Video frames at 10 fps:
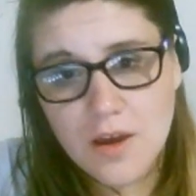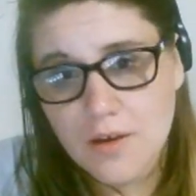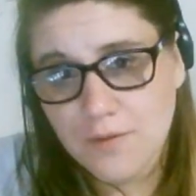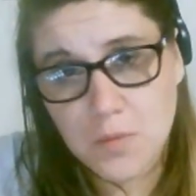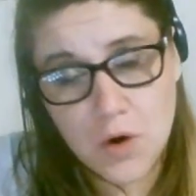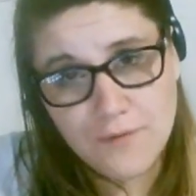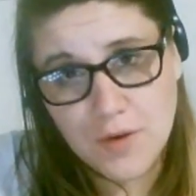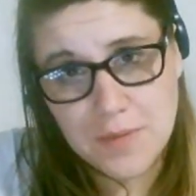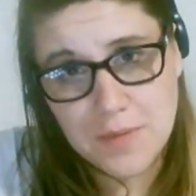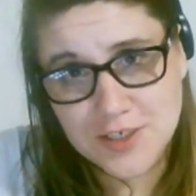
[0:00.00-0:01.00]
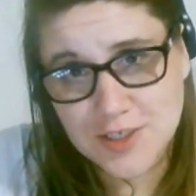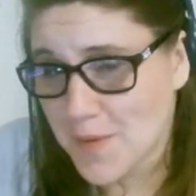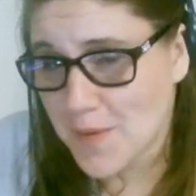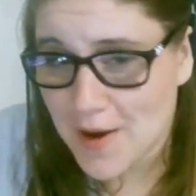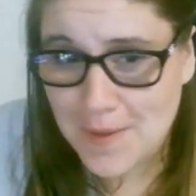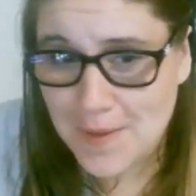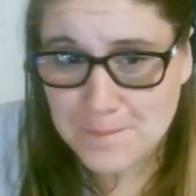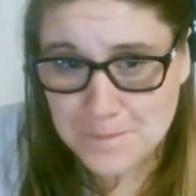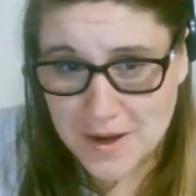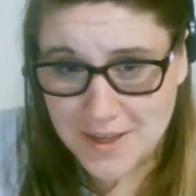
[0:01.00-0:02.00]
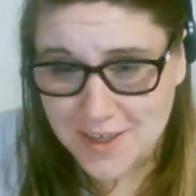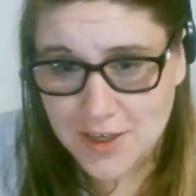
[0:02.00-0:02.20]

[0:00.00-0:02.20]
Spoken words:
for more information about Mike,